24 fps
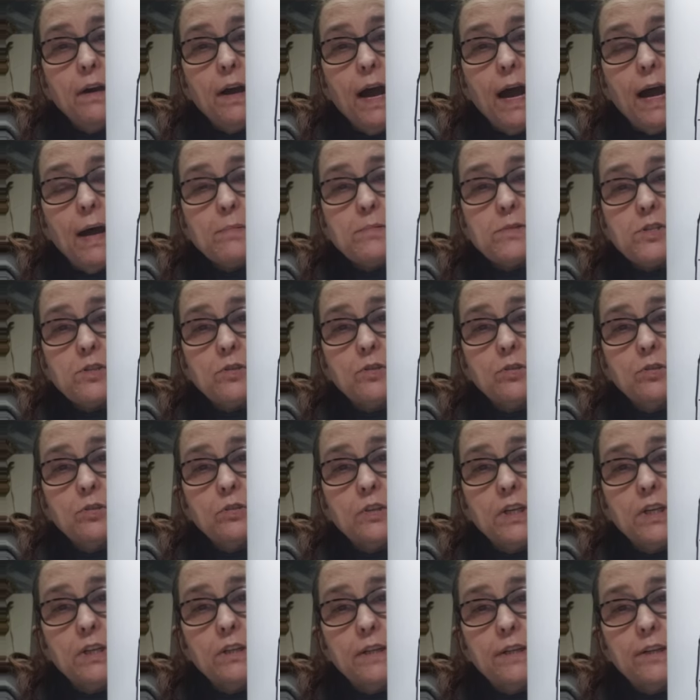
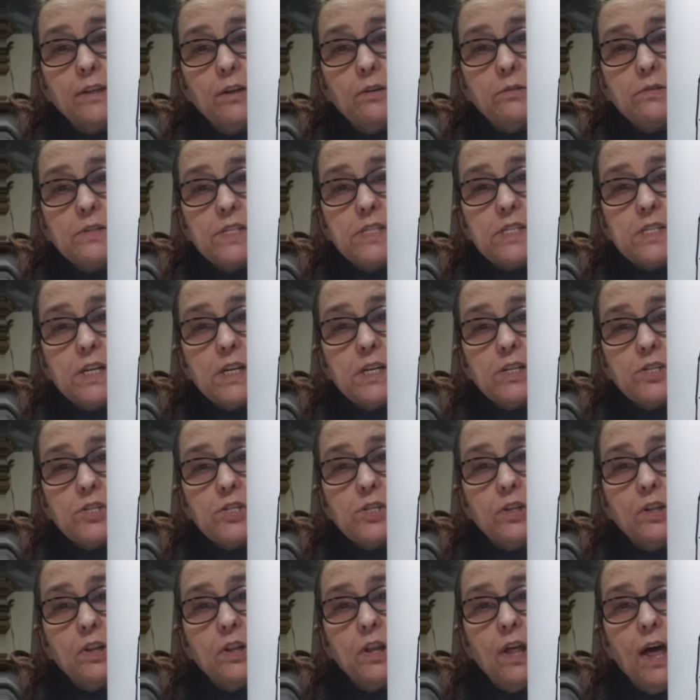Absolutely. Lilo and
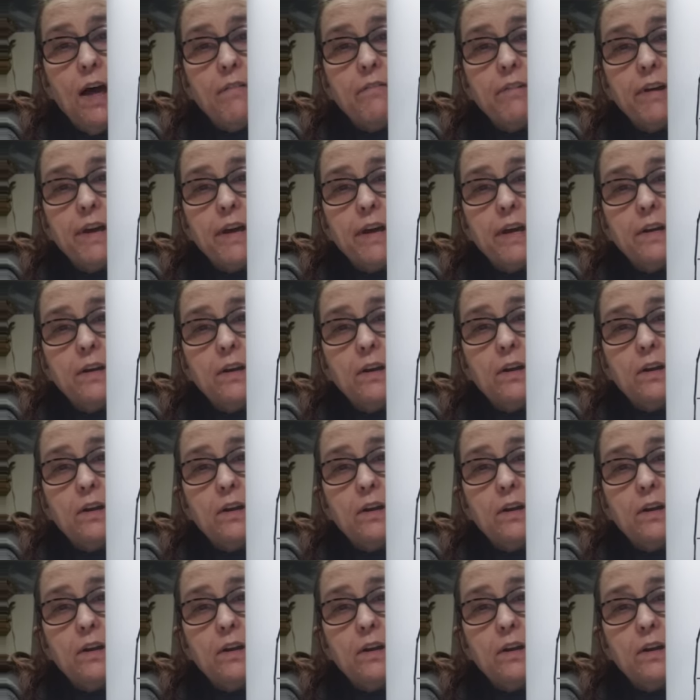Stitch. Love it.